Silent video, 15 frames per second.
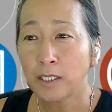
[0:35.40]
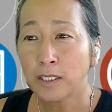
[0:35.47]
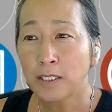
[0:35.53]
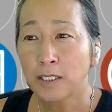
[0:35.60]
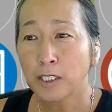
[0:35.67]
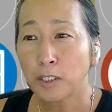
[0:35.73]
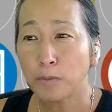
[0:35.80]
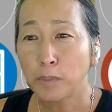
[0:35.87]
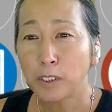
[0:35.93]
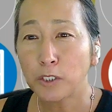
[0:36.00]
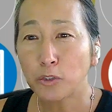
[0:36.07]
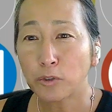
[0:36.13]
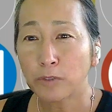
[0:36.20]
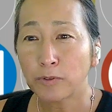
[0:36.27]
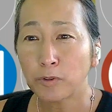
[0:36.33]
is a
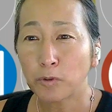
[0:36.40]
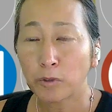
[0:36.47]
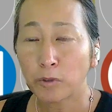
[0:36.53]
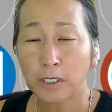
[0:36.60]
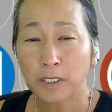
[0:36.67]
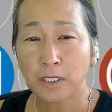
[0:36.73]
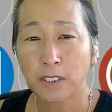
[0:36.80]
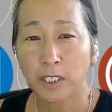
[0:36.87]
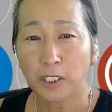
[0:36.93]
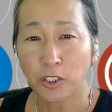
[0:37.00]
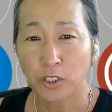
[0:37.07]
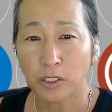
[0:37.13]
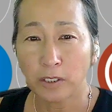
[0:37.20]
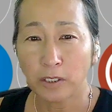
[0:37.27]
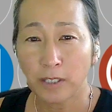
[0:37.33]
community-driven
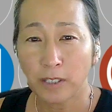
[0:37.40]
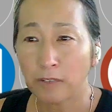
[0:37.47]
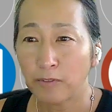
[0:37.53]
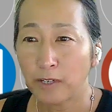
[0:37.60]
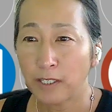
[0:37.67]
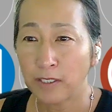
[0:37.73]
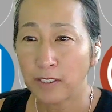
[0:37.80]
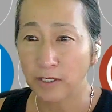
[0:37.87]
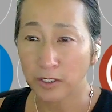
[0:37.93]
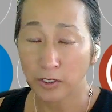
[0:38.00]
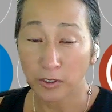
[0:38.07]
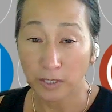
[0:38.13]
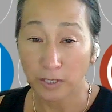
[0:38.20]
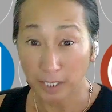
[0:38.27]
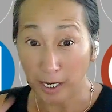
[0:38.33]
organization that advances
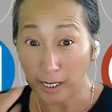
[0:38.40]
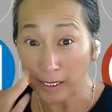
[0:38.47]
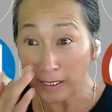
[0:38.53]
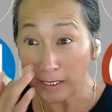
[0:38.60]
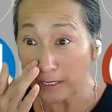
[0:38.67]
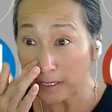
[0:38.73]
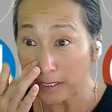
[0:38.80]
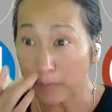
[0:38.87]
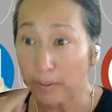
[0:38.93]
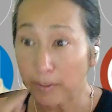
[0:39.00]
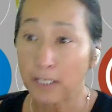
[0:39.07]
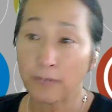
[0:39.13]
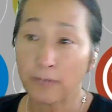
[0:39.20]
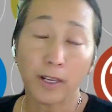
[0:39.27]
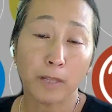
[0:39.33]
earth sciences by
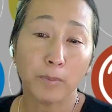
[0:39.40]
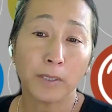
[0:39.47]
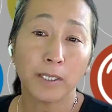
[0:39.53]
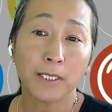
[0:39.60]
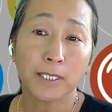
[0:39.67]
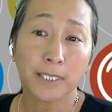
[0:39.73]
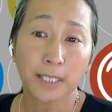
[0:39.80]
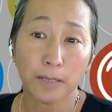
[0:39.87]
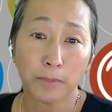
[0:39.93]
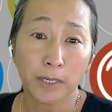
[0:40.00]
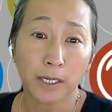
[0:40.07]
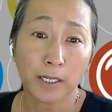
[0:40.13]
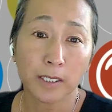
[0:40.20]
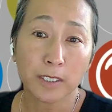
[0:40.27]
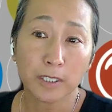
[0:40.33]
developing and
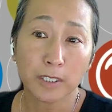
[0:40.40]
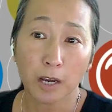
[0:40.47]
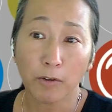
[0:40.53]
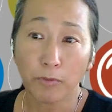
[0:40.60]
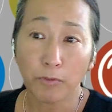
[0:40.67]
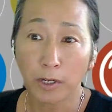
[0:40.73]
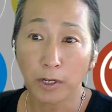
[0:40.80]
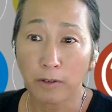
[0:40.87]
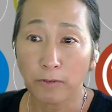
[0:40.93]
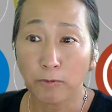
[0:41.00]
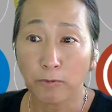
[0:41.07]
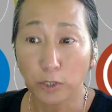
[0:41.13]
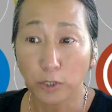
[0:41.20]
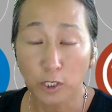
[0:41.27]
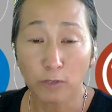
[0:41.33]
disseminating software
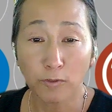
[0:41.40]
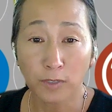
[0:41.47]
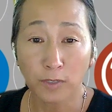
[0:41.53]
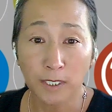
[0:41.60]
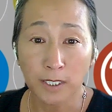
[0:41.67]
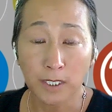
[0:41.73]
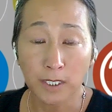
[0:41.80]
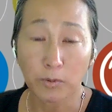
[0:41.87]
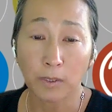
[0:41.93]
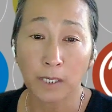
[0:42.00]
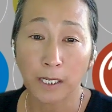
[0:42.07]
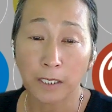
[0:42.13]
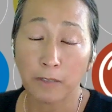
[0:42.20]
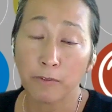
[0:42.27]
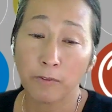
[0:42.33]
for geophysics and
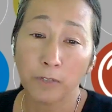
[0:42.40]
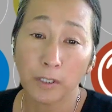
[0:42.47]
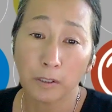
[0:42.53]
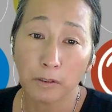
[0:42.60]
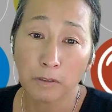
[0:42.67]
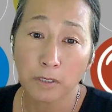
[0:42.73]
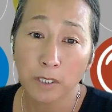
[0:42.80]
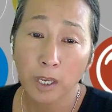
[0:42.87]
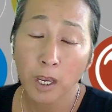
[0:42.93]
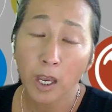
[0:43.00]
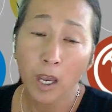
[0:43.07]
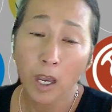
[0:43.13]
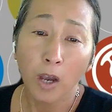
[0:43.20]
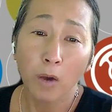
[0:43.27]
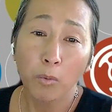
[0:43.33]
related fields.
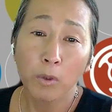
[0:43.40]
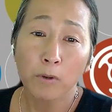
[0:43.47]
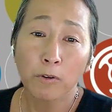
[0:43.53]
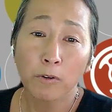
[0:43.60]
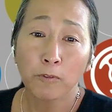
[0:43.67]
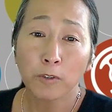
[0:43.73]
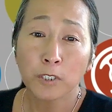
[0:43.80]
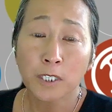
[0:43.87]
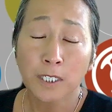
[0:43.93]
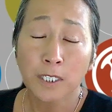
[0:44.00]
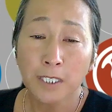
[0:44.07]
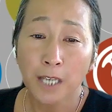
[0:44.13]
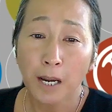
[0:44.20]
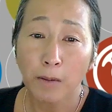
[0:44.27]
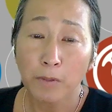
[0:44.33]
We were first
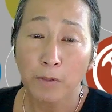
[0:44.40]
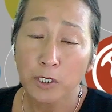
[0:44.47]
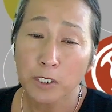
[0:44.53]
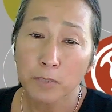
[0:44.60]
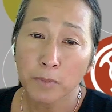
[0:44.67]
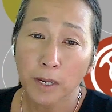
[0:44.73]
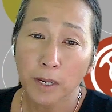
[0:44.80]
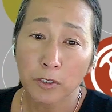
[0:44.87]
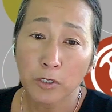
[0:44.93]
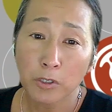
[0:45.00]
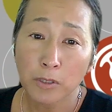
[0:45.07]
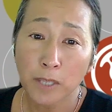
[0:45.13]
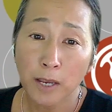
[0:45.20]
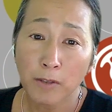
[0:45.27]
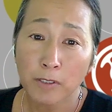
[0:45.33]
established in about
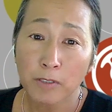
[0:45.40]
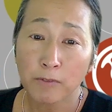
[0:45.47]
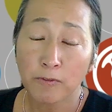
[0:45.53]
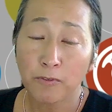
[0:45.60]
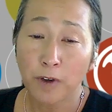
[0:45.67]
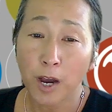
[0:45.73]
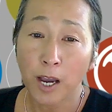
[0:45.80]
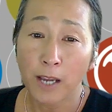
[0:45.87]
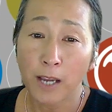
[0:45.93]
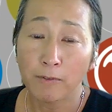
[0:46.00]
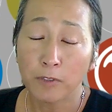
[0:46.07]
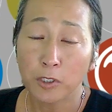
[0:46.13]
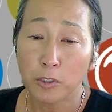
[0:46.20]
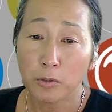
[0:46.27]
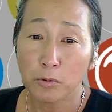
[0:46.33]
2005
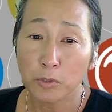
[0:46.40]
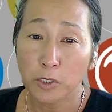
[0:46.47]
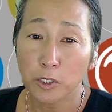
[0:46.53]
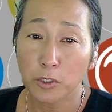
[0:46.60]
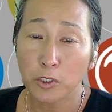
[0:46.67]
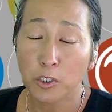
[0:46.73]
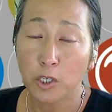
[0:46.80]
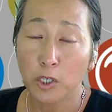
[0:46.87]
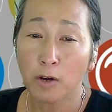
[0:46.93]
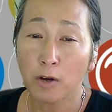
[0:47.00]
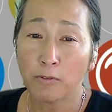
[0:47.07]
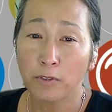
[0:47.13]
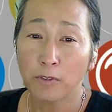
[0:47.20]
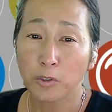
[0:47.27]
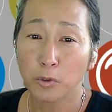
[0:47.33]
to
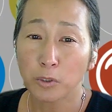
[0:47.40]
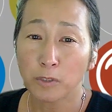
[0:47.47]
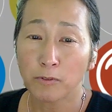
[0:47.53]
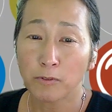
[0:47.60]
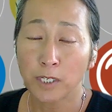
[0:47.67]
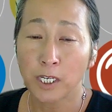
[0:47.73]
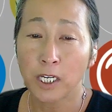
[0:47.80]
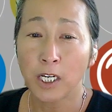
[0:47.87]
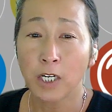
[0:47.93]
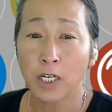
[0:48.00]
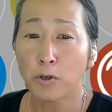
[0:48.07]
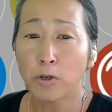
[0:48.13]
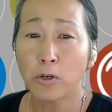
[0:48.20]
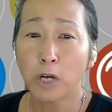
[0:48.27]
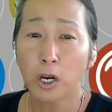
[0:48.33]
solve the sort of
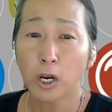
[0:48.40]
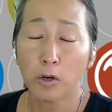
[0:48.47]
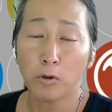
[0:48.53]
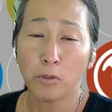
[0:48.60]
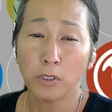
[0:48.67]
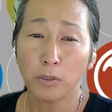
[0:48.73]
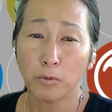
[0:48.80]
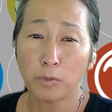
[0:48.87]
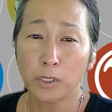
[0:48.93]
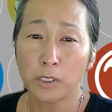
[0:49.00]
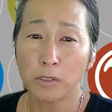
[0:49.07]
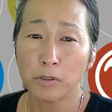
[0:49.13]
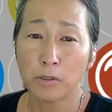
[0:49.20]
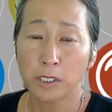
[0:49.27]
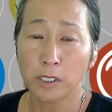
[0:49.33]
hero code and
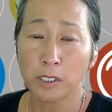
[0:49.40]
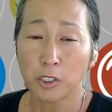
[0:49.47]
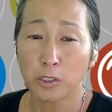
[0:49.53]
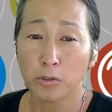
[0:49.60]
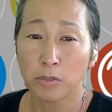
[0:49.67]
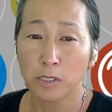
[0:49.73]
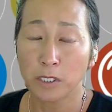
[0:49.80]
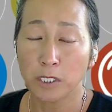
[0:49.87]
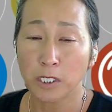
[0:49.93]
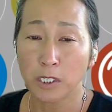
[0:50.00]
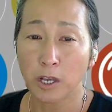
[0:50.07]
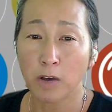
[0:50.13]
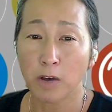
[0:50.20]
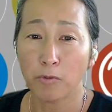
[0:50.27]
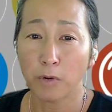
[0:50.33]
reuse issues in
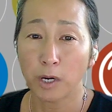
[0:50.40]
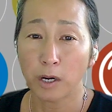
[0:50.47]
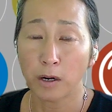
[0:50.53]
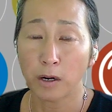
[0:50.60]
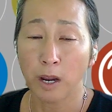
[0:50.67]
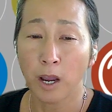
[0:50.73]
software.